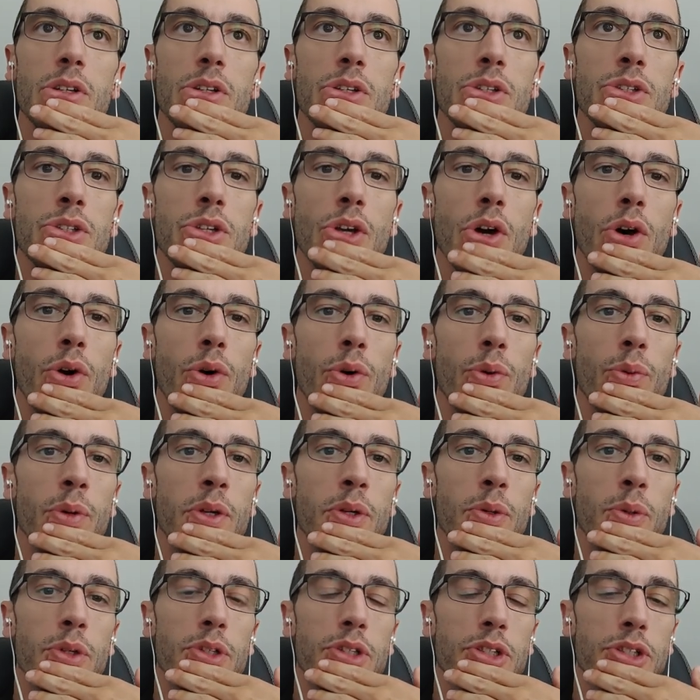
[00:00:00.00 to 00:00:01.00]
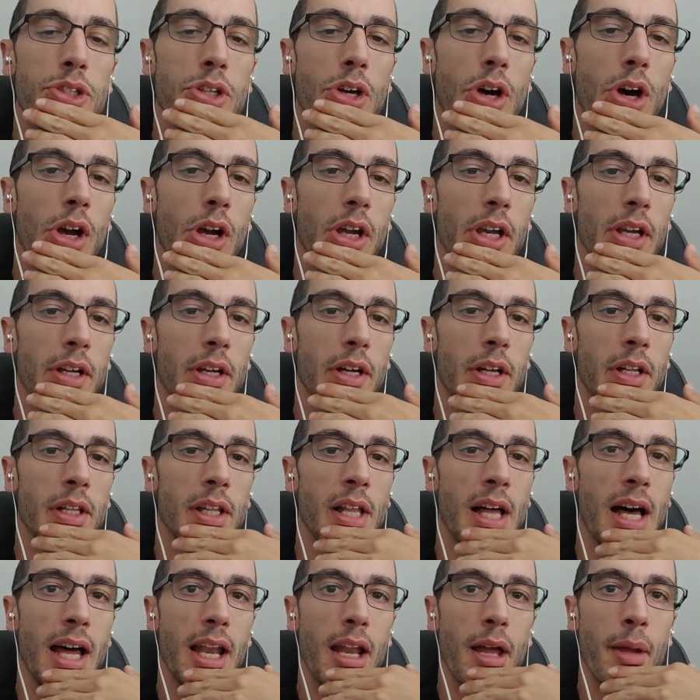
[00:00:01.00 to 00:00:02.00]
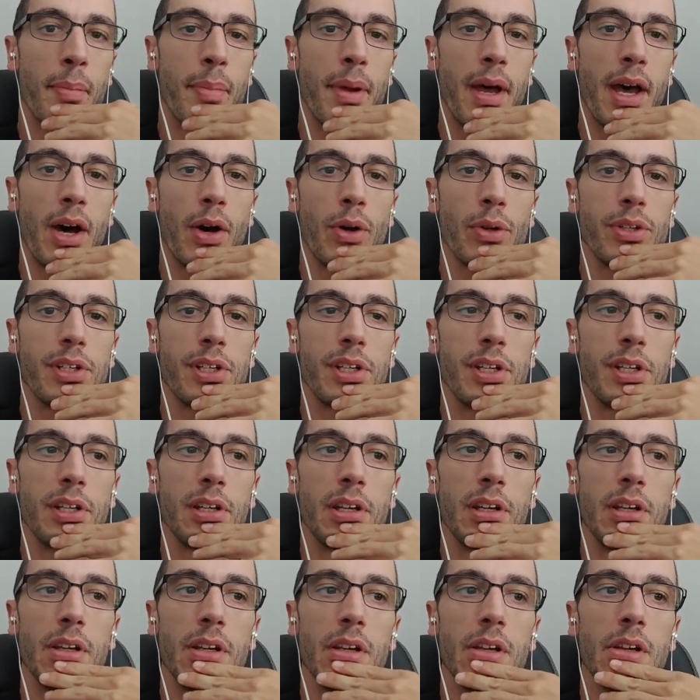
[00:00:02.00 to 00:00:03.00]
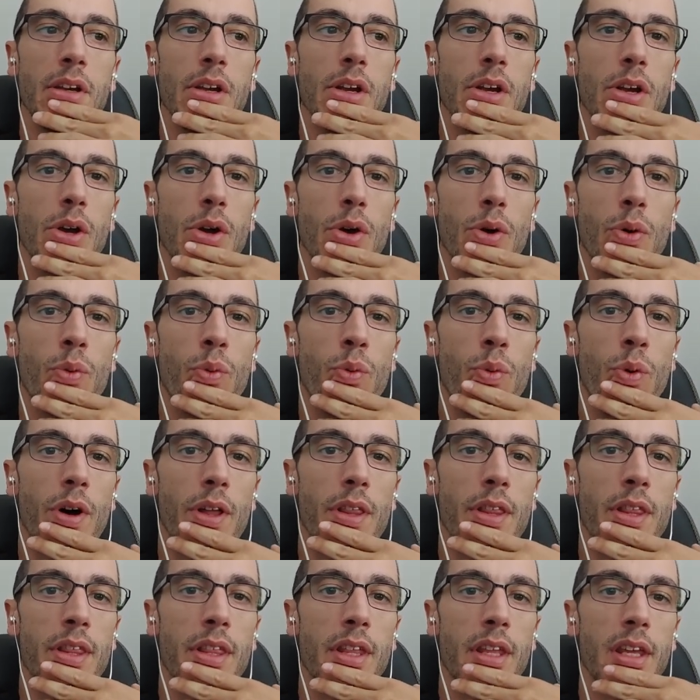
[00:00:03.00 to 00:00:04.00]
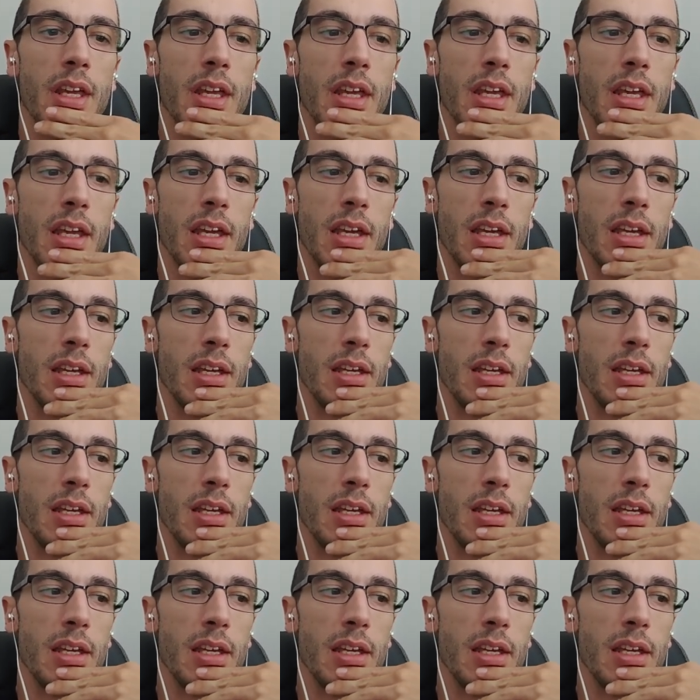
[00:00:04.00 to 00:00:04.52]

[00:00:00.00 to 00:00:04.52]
so we were just talking a lot about what the